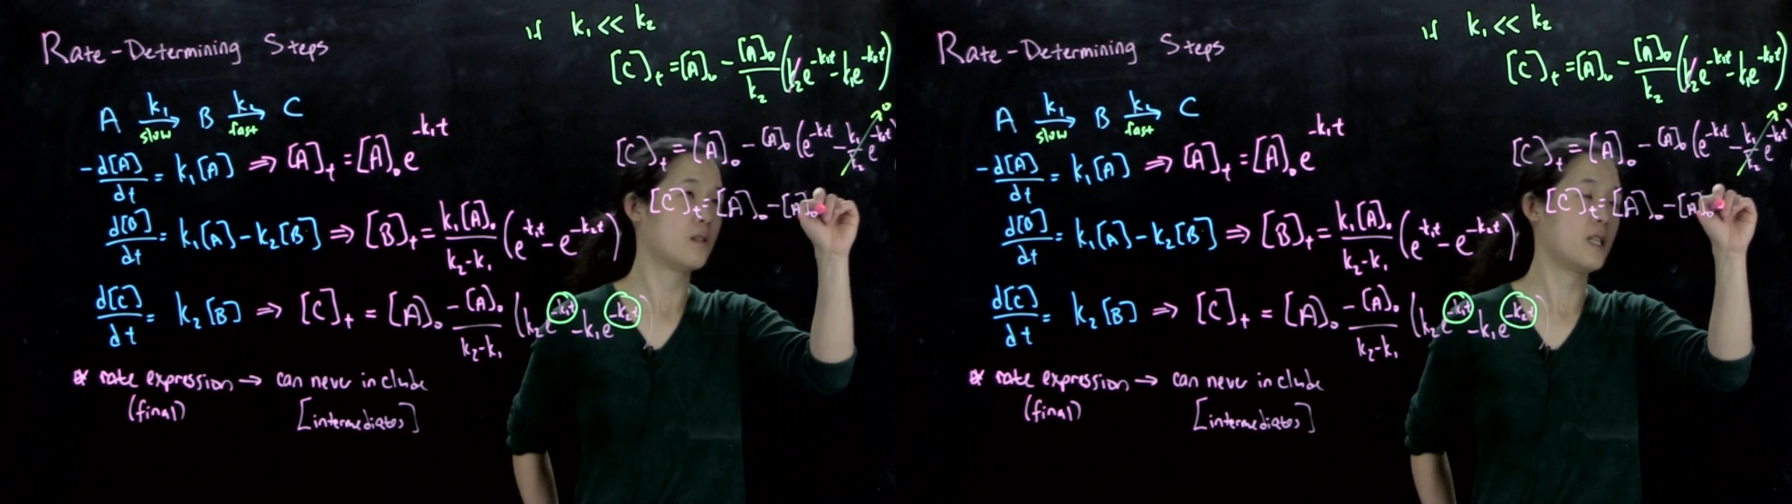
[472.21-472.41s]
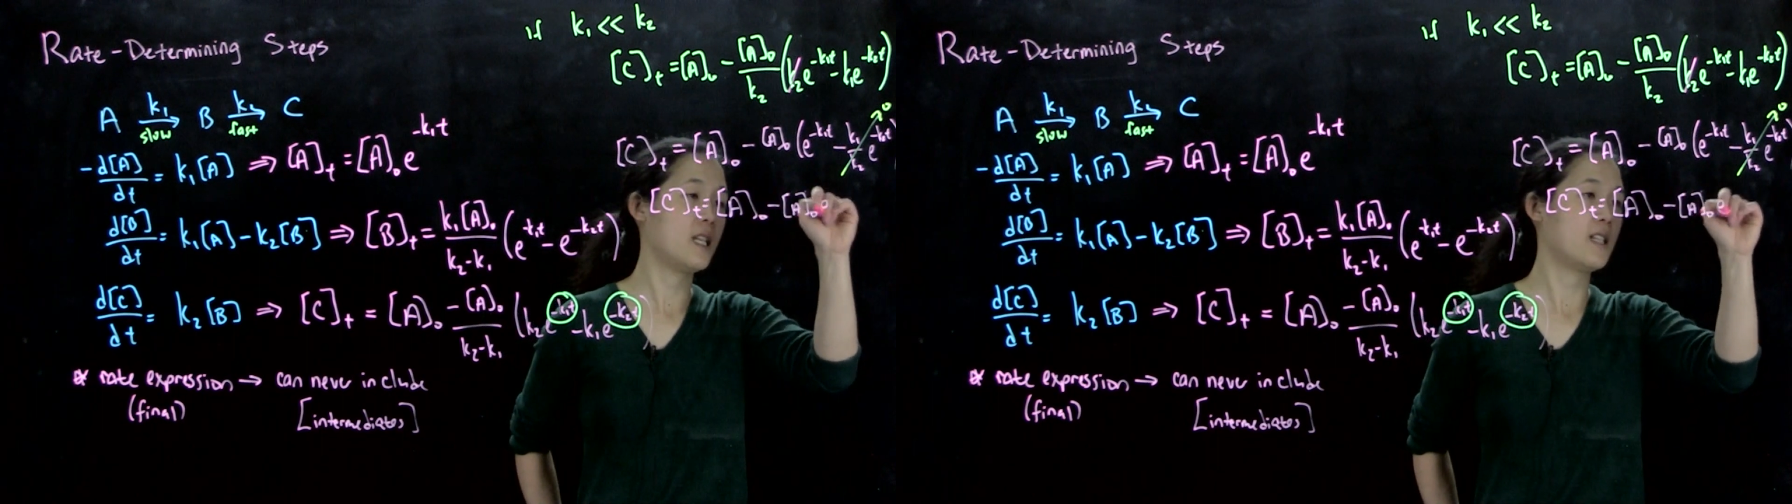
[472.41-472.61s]

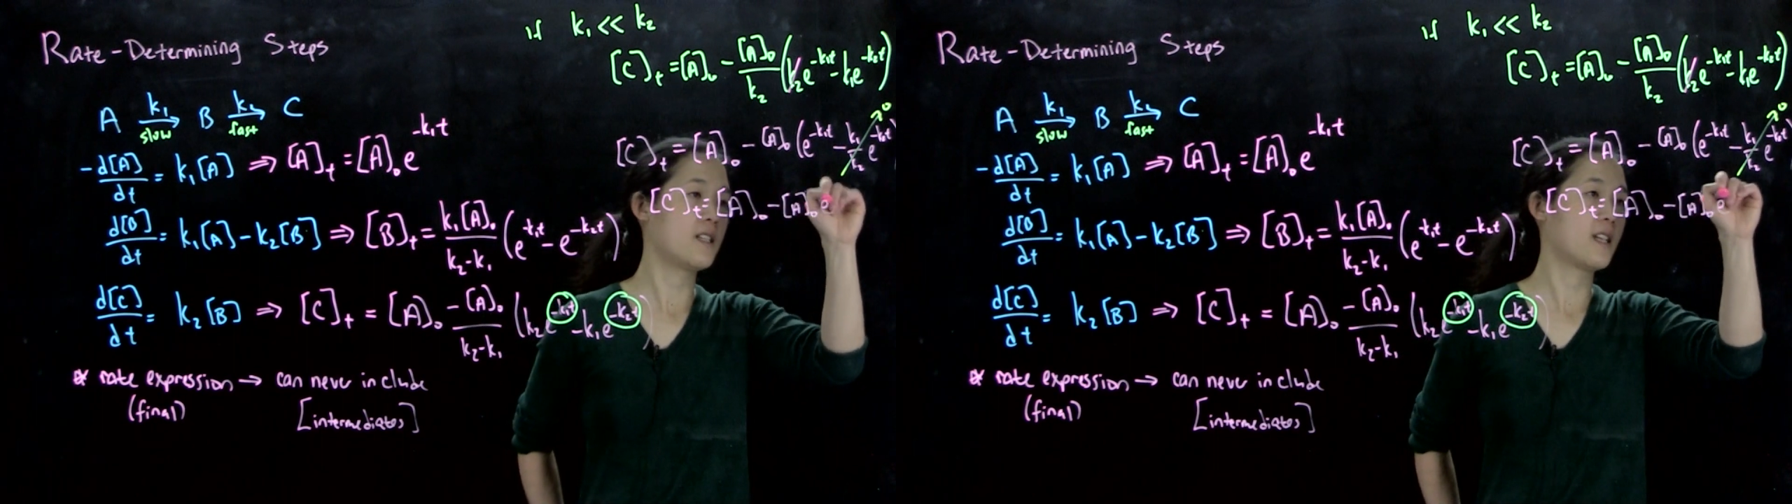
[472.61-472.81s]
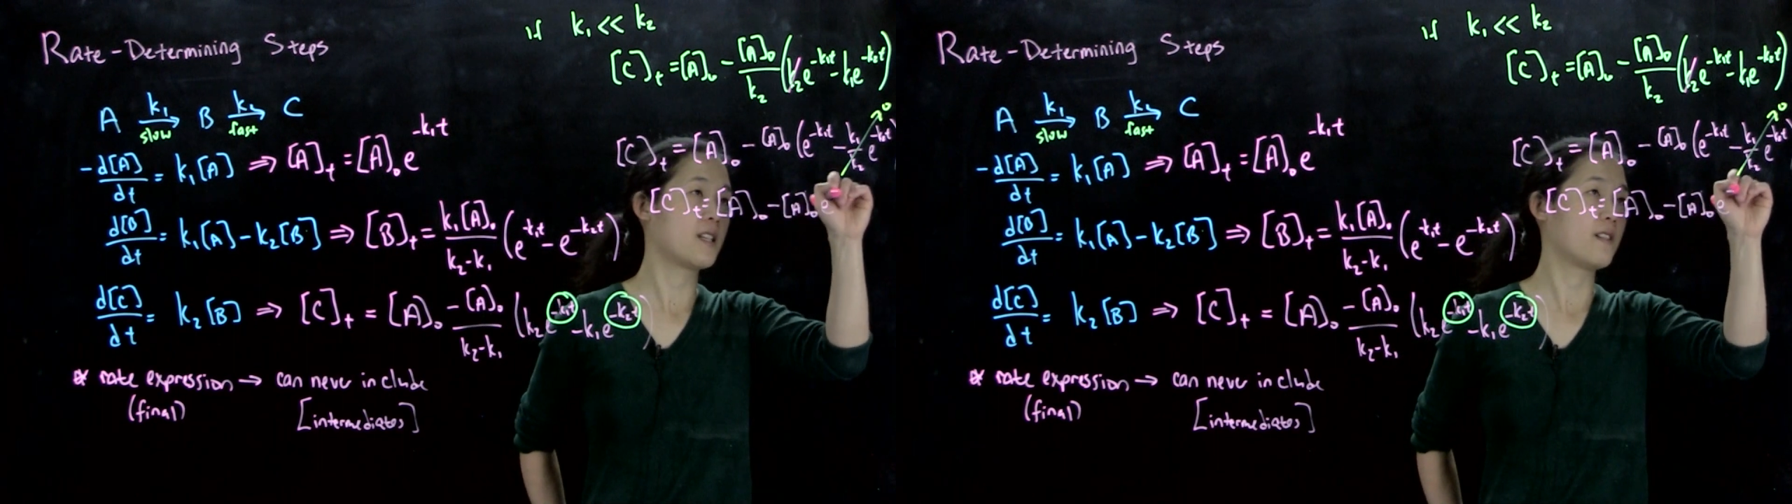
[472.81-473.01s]
e to the
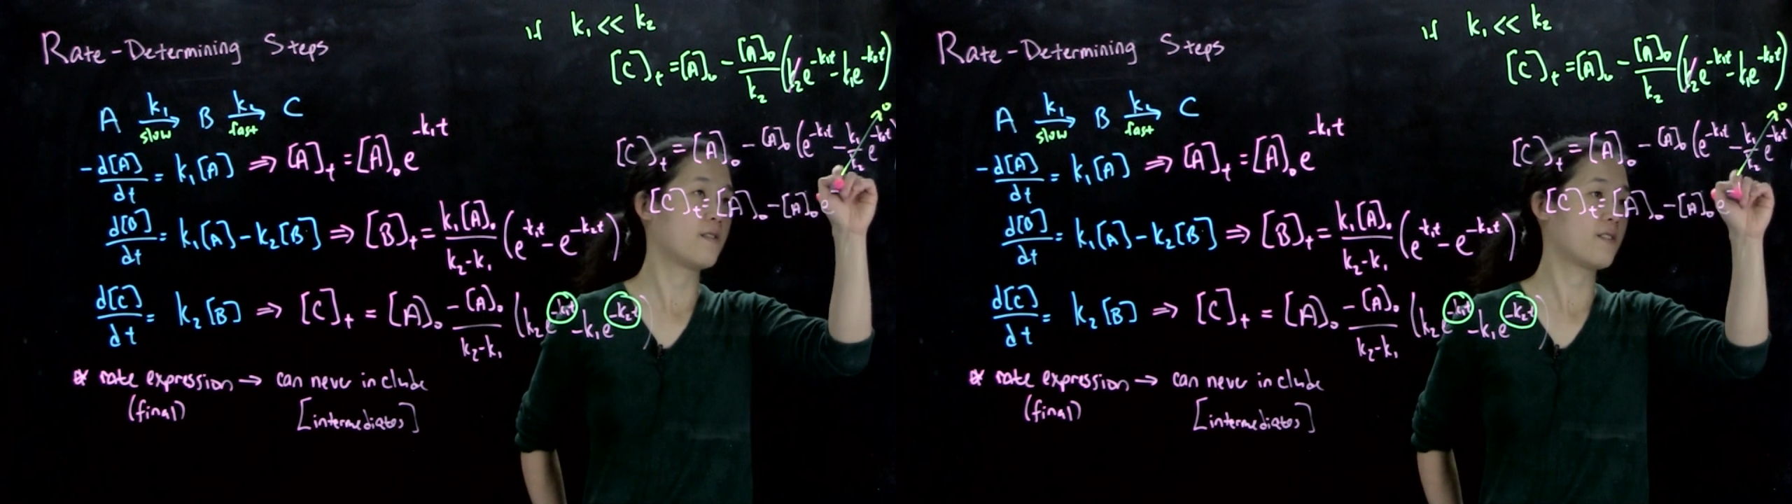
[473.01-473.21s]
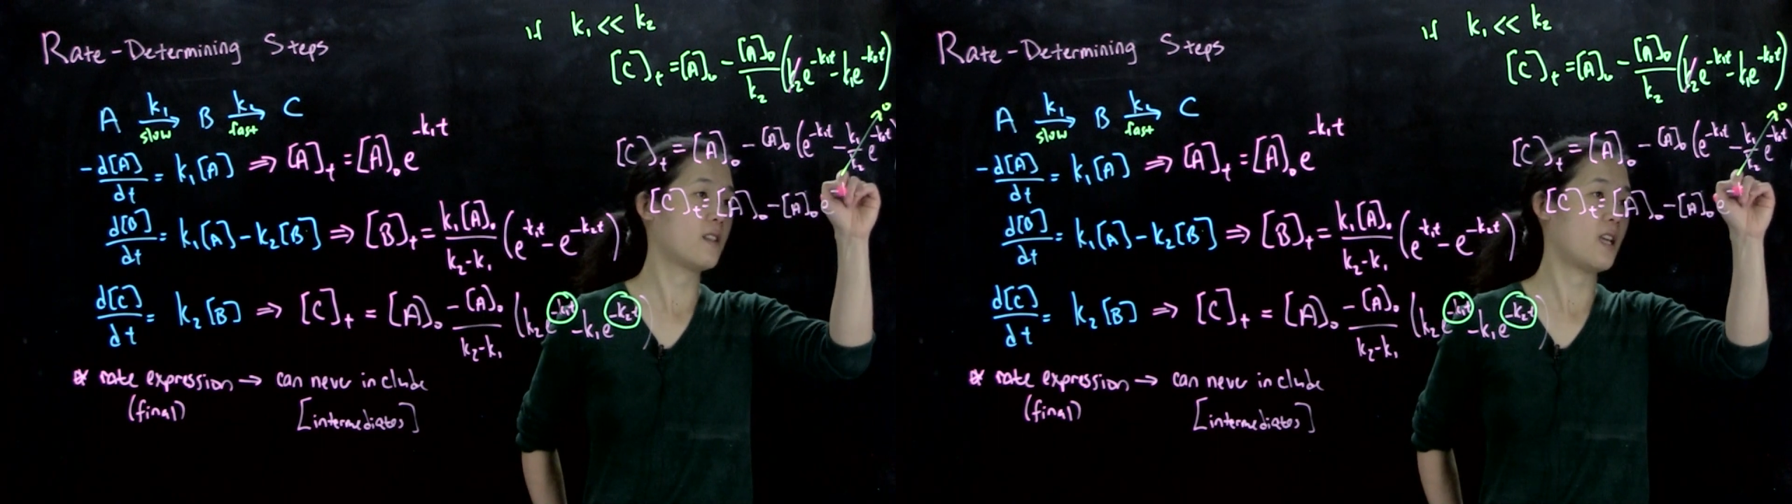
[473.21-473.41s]
negative
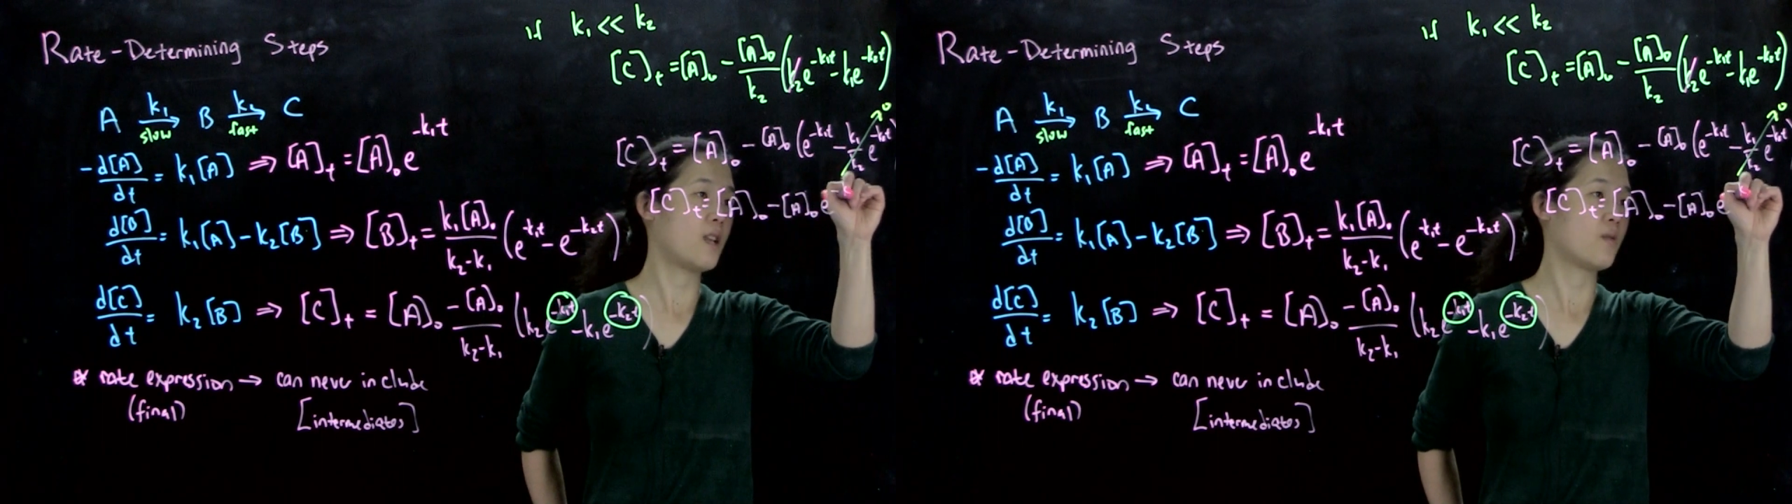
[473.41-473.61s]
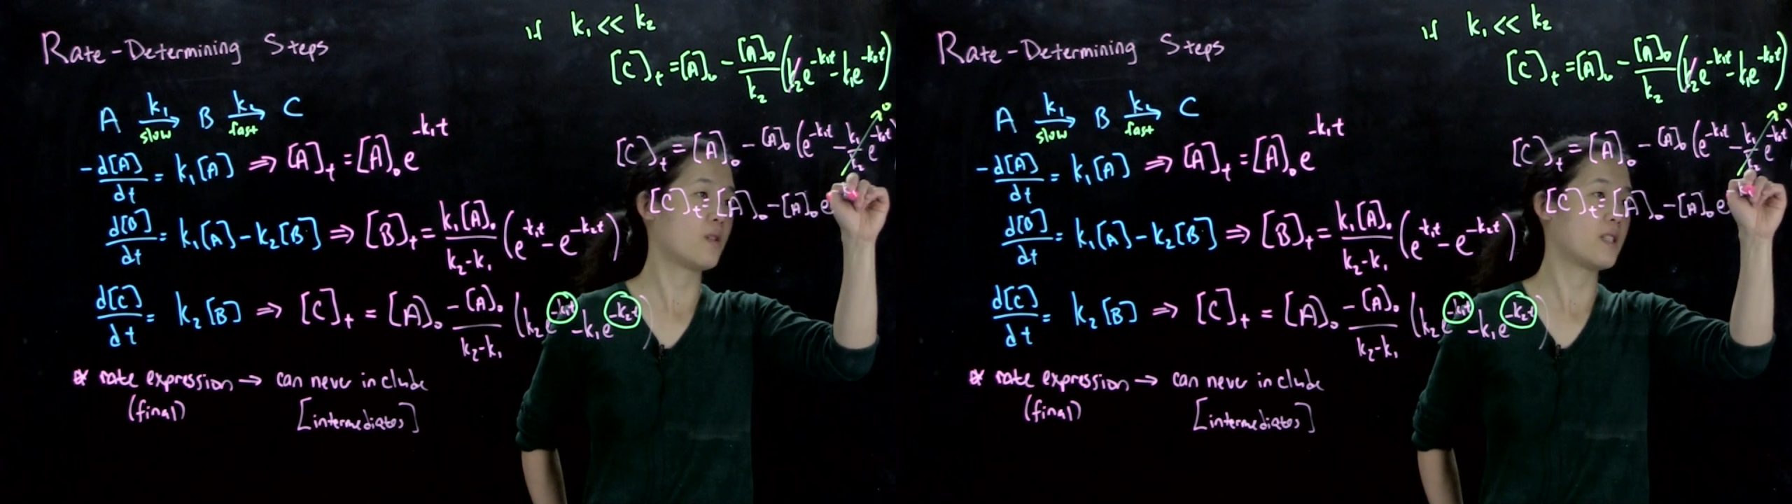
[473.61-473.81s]

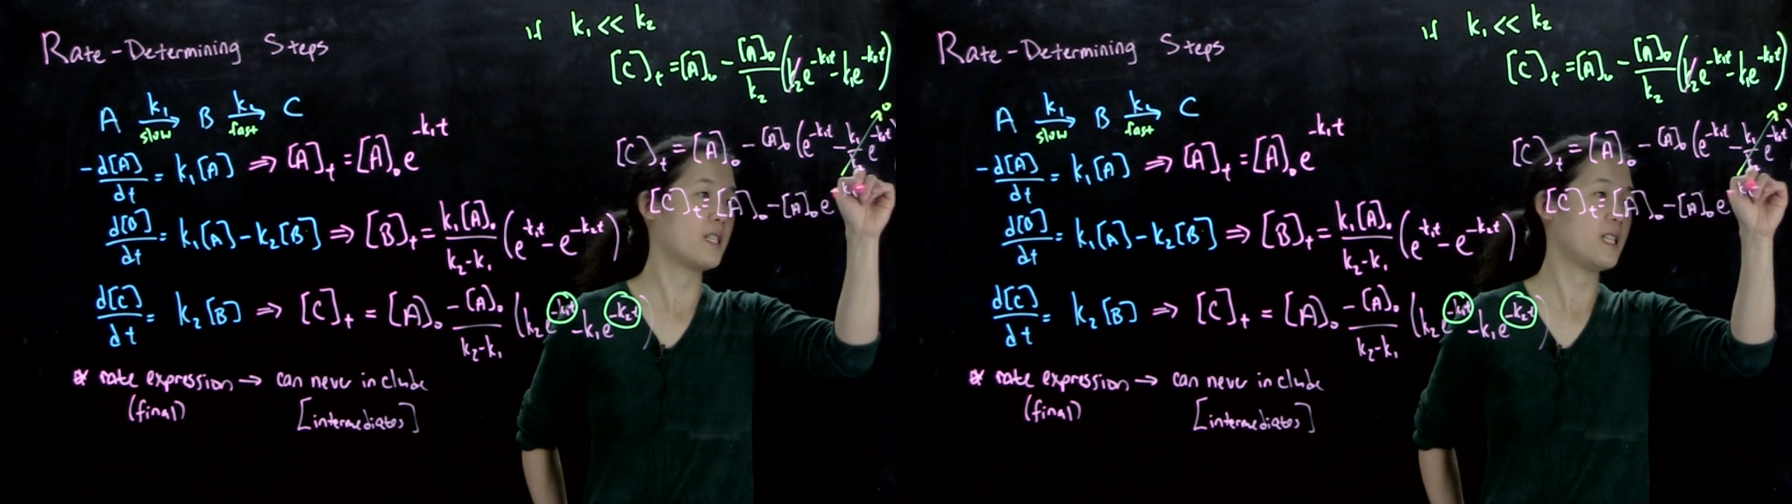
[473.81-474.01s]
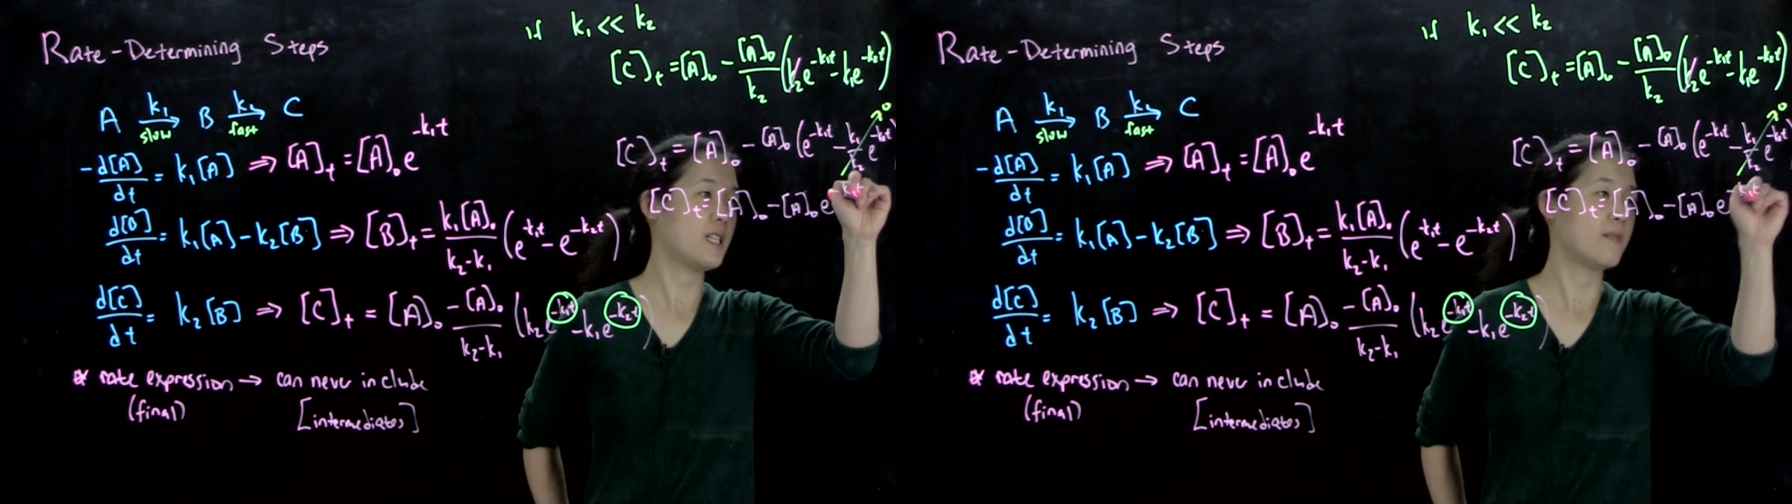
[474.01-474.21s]

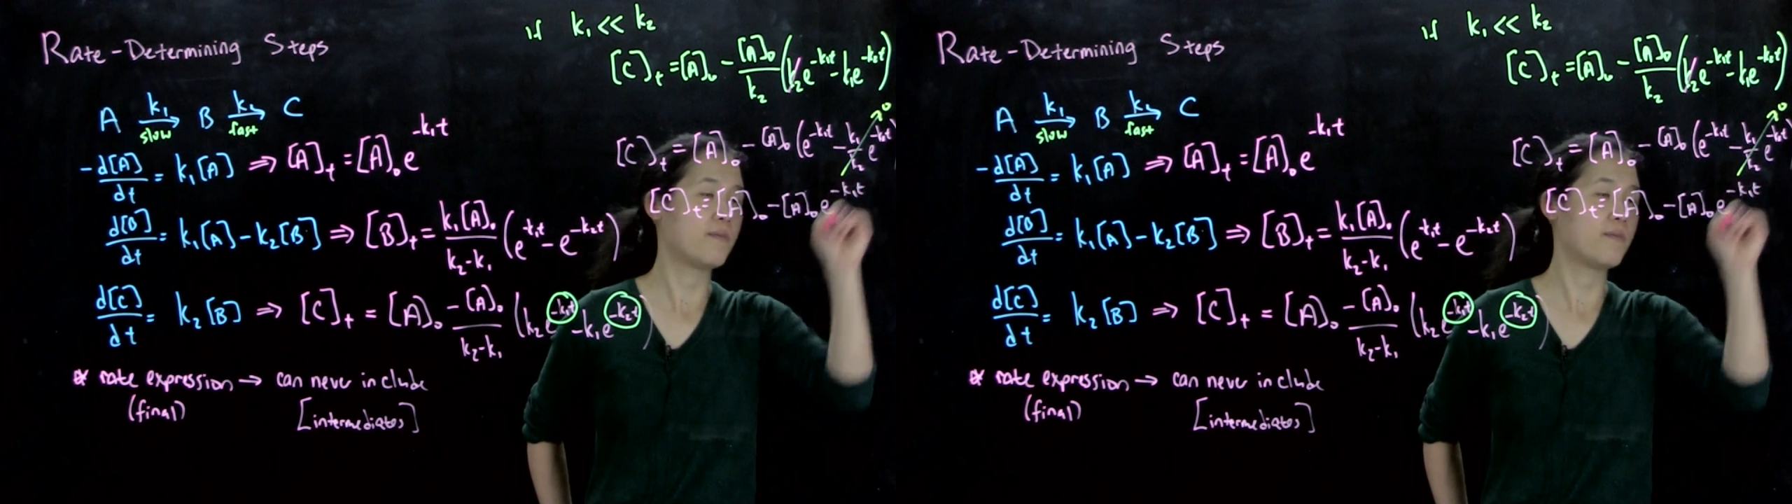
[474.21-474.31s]
k1t.